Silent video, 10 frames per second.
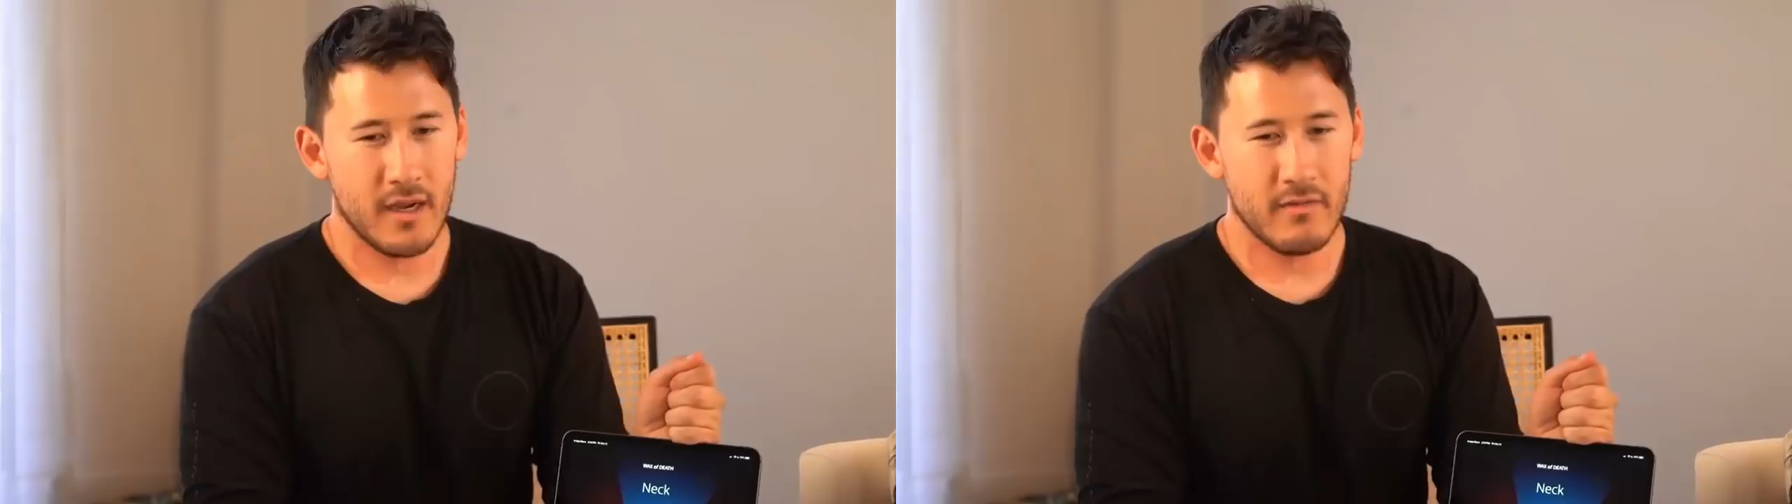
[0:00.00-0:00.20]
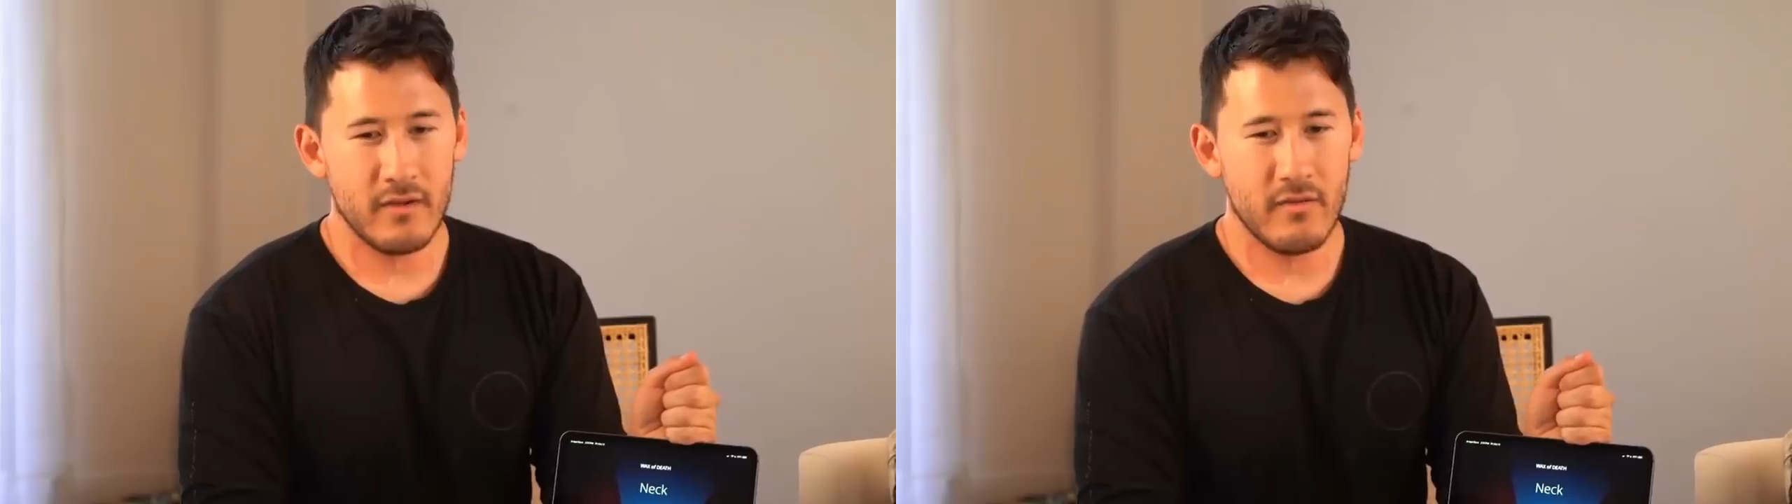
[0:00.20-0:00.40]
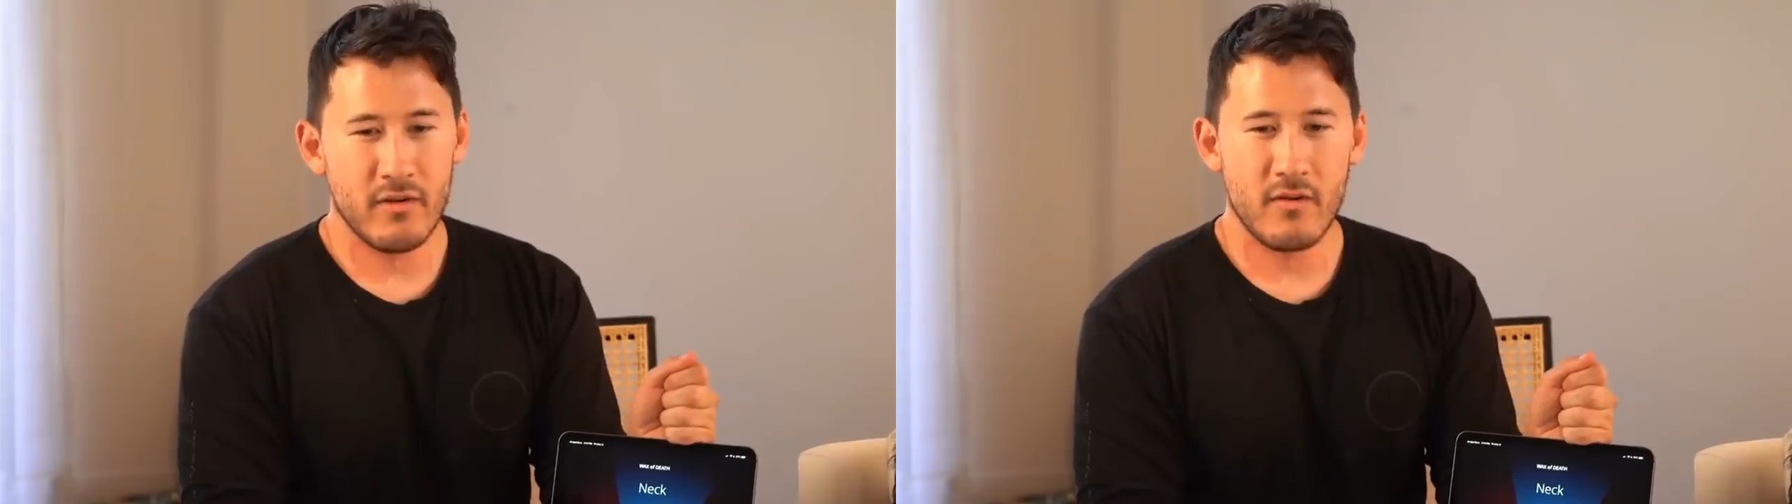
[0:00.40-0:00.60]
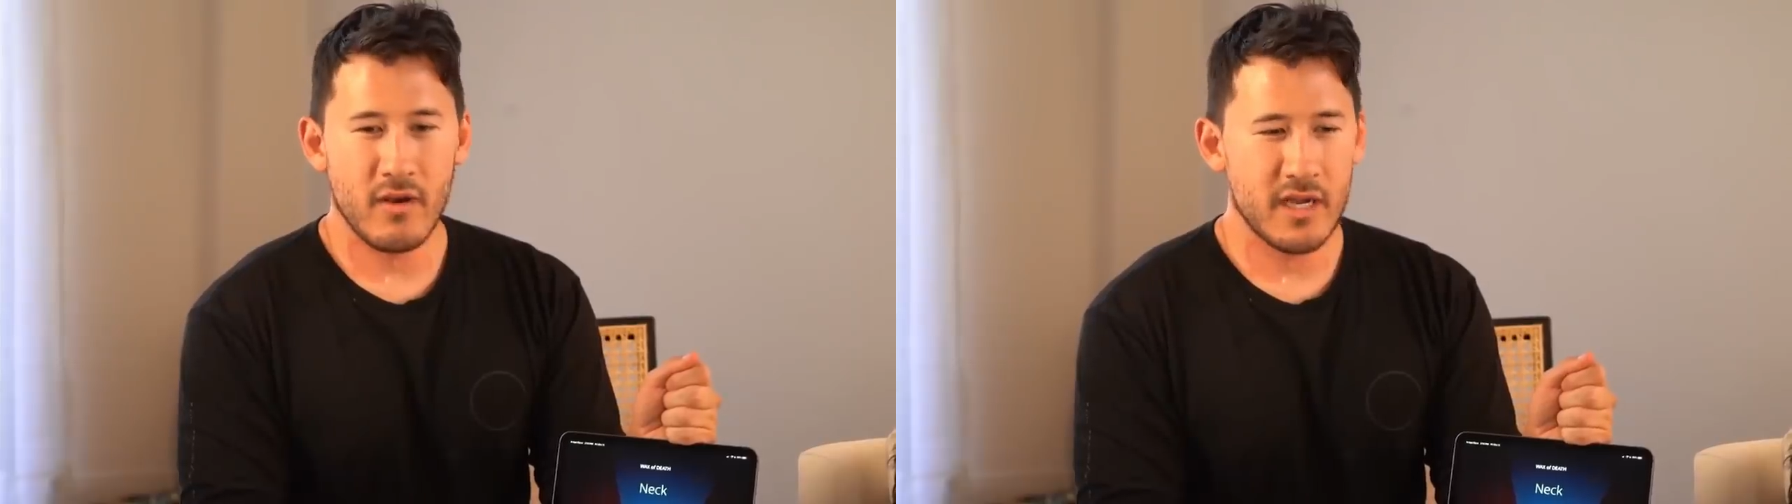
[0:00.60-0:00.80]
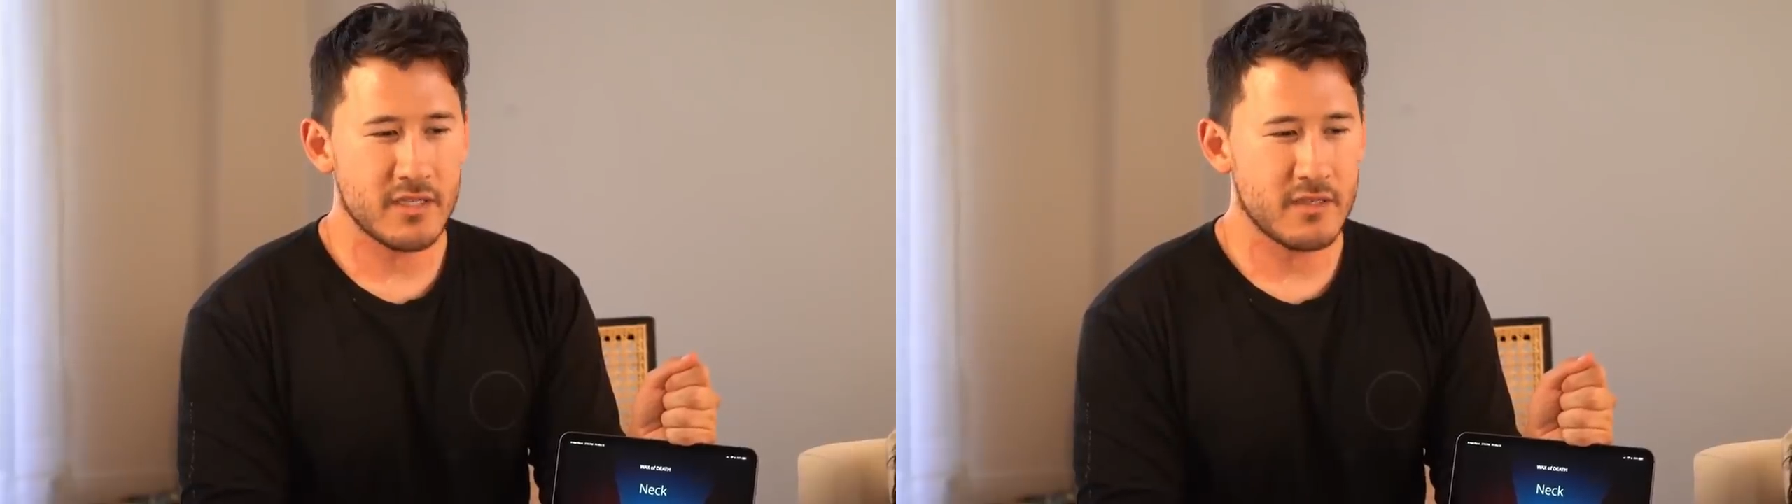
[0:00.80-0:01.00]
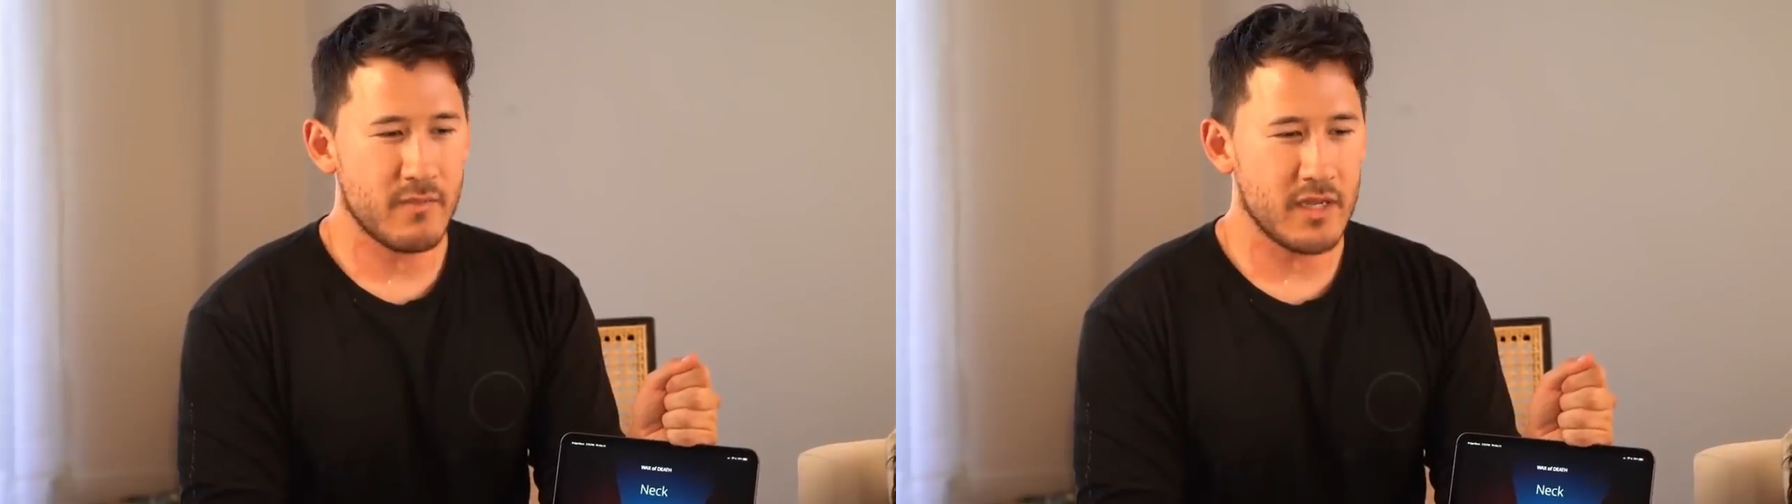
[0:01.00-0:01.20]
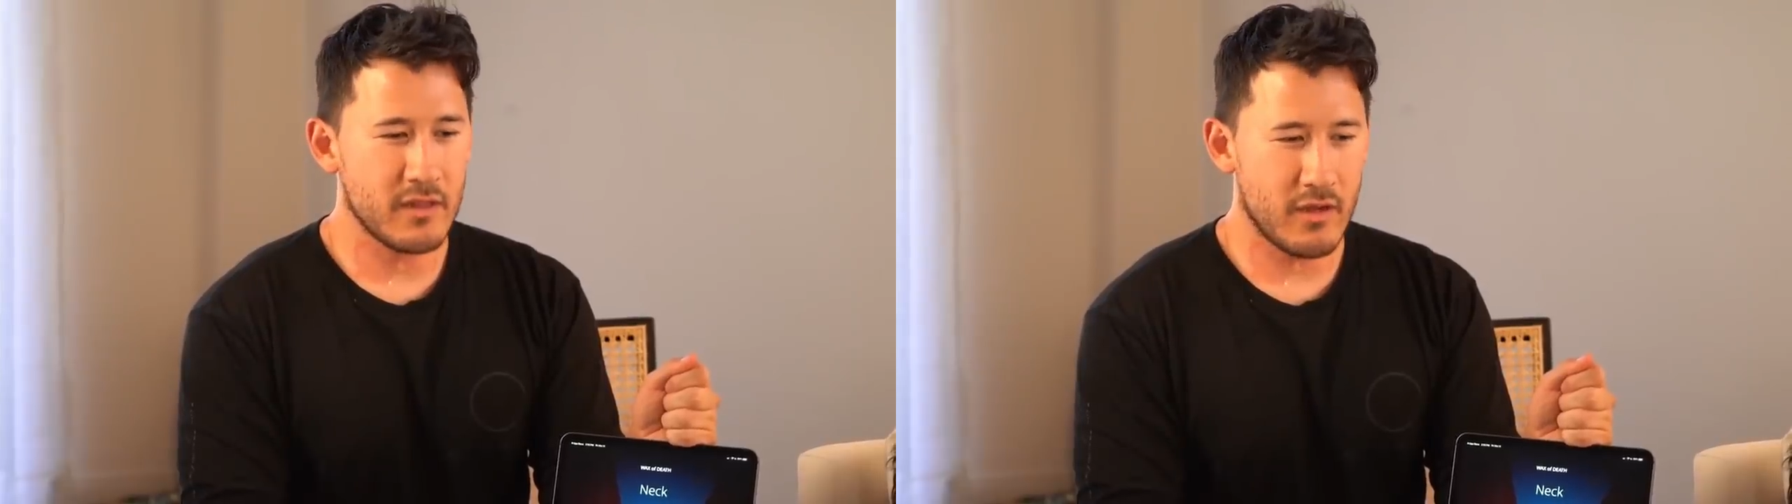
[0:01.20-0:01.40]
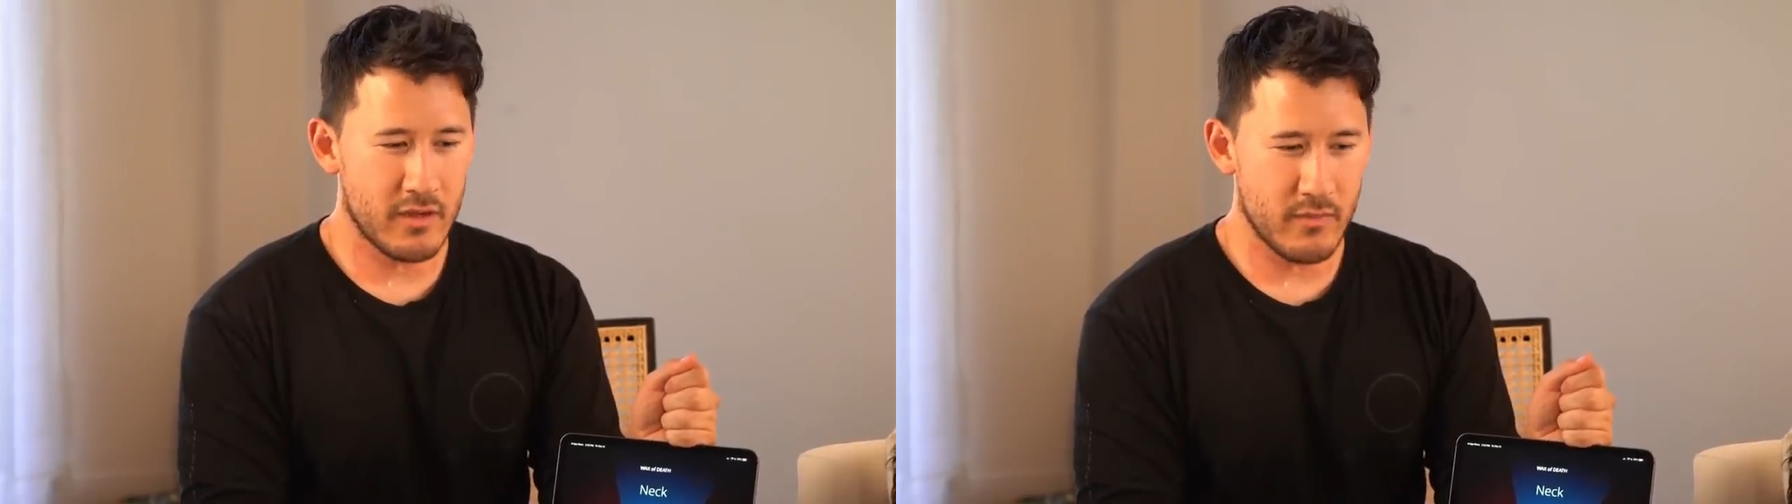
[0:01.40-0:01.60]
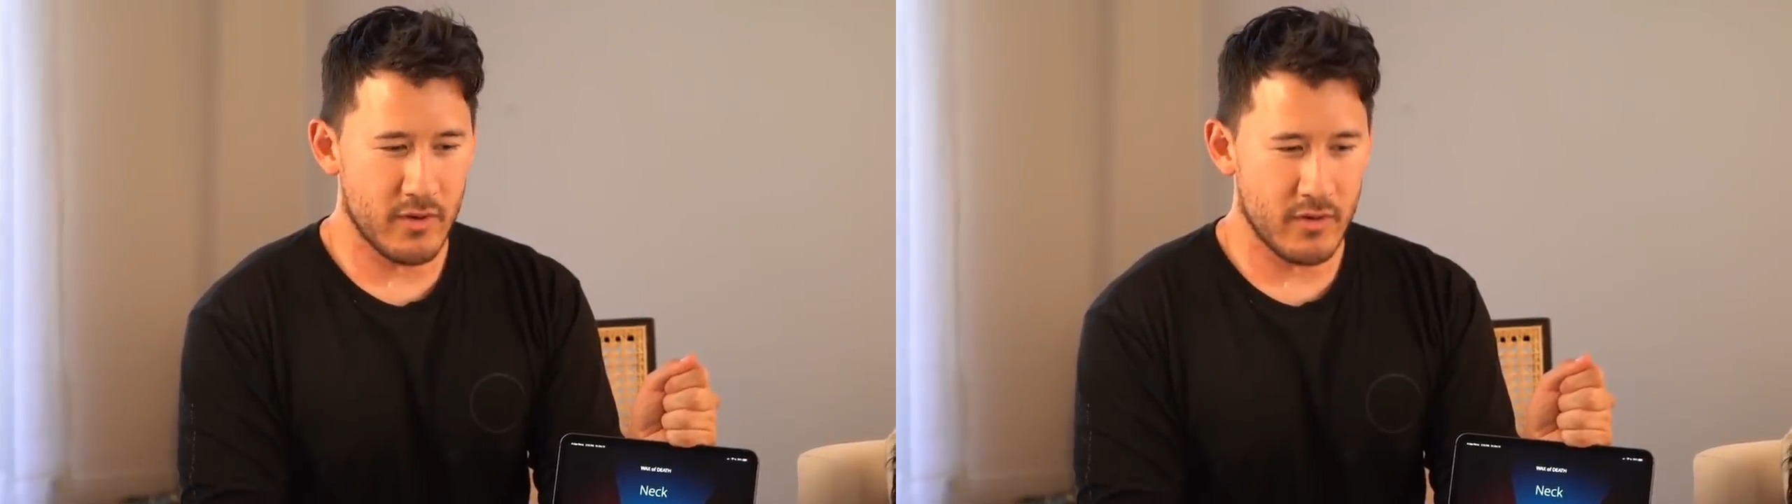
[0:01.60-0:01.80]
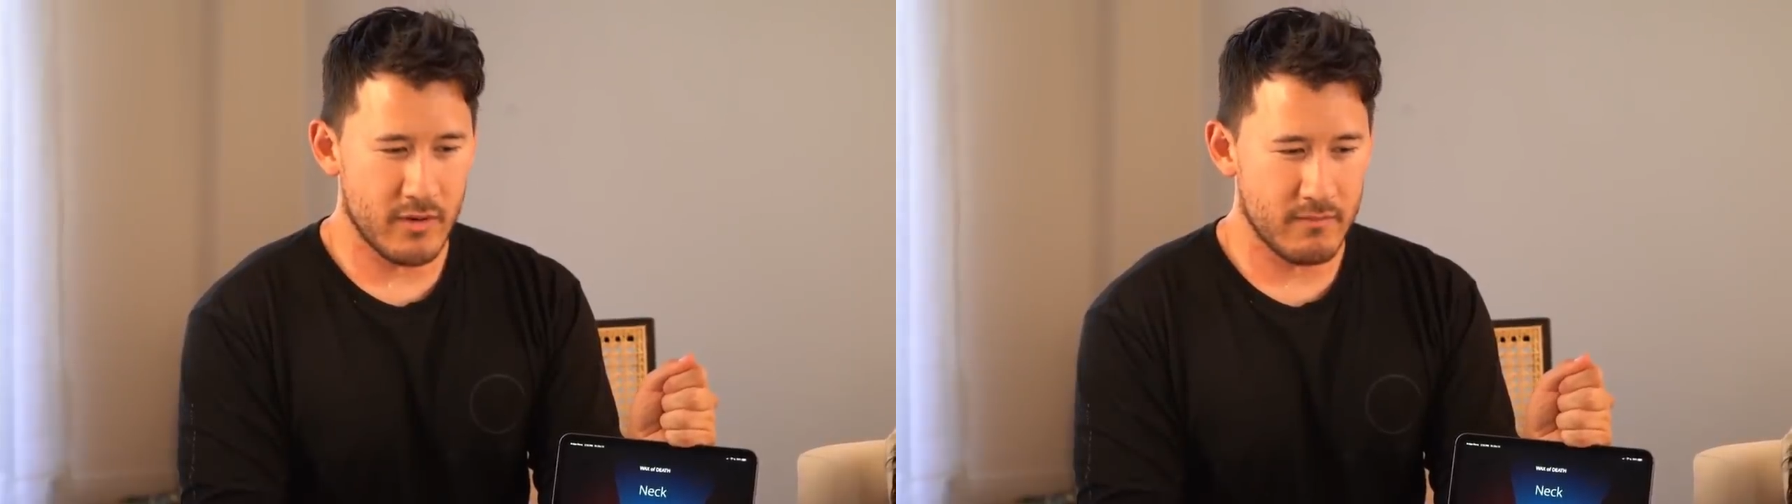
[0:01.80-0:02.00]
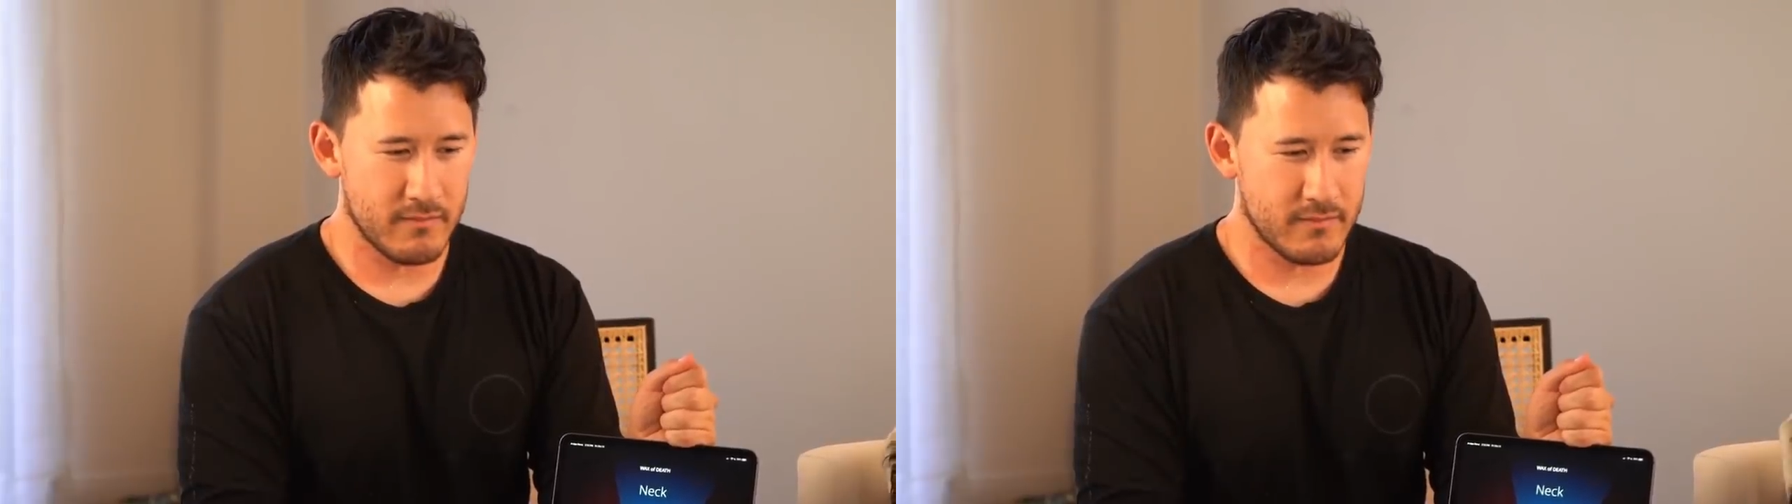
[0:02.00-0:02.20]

I've never crashed my lawnmower.